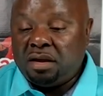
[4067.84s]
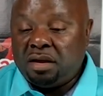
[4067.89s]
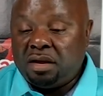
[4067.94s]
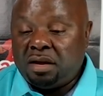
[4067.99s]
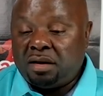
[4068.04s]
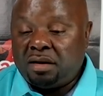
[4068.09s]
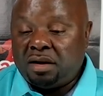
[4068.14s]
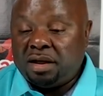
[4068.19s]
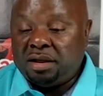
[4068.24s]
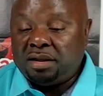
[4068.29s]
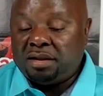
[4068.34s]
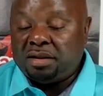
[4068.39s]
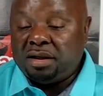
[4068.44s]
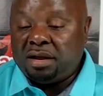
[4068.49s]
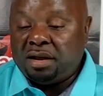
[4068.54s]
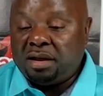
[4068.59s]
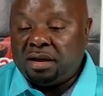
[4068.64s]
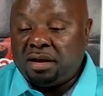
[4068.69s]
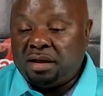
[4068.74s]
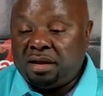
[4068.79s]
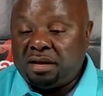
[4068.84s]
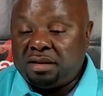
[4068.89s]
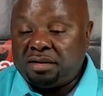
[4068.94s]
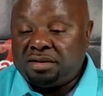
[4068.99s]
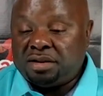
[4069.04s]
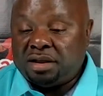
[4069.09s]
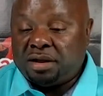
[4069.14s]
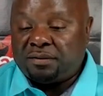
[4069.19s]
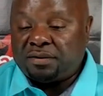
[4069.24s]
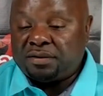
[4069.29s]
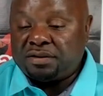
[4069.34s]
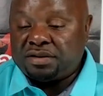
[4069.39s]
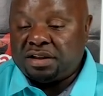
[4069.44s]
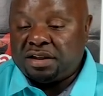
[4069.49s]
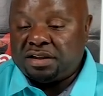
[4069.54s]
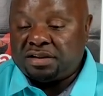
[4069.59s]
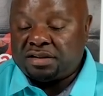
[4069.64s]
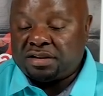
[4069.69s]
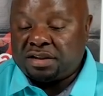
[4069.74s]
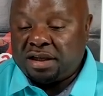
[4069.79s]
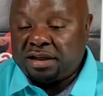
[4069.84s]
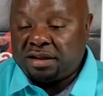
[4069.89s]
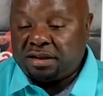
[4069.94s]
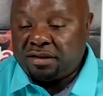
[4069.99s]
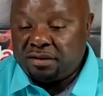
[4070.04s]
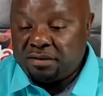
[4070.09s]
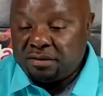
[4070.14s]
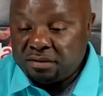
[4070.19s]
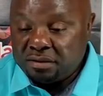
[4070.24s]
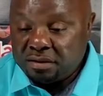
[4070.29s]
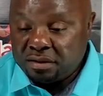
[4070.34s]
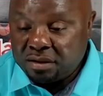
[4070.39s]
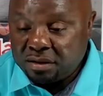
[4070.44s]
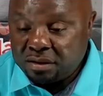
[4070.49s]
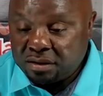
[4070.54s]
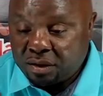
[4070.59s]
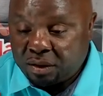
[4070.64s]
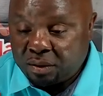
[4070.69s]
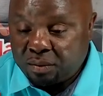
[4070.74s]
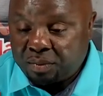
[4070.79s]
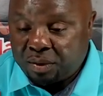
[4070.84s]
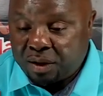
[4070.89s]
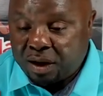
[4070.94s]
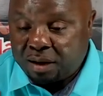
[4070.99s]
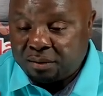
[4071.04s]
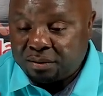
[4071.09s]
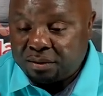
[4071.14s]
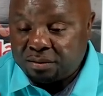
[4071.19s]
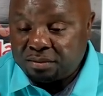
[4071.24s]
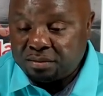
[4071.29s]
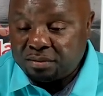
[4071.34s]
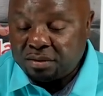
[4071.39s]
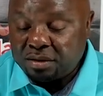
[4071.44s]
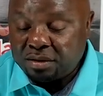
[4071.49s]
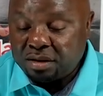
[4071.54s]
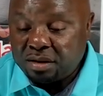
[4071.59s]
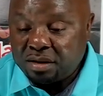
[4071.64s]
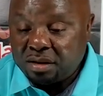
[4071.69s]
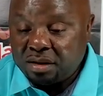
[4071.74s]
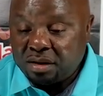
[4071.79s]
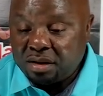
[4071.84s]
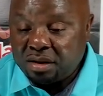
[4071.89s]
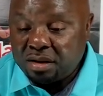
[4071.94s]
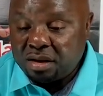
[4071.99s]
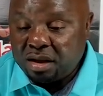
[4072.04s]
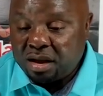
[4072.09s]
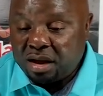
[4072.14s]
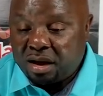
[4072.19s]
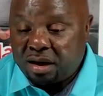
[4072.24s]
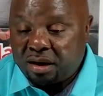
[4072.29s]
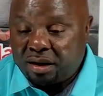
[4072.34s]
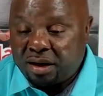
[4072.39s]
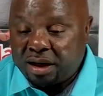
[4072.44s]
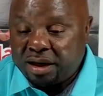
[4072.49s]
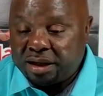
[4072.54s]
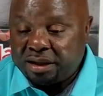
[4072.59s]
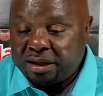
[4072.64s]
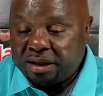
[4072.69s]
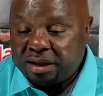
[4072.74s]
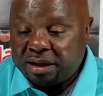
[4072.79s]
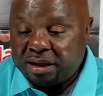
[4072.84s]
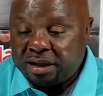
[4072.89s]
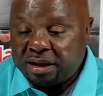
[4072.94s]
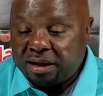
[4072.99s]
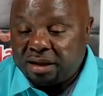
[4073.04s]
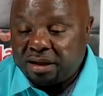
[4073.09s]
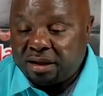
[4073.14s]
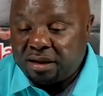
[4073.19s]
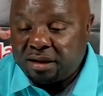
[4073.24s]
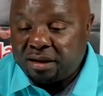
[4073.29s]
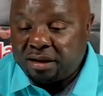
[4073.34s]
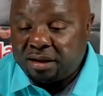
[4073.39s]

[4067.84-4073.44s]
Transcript: All right. Uh, Jeffrey says, thank you. No problem. All right. Uh,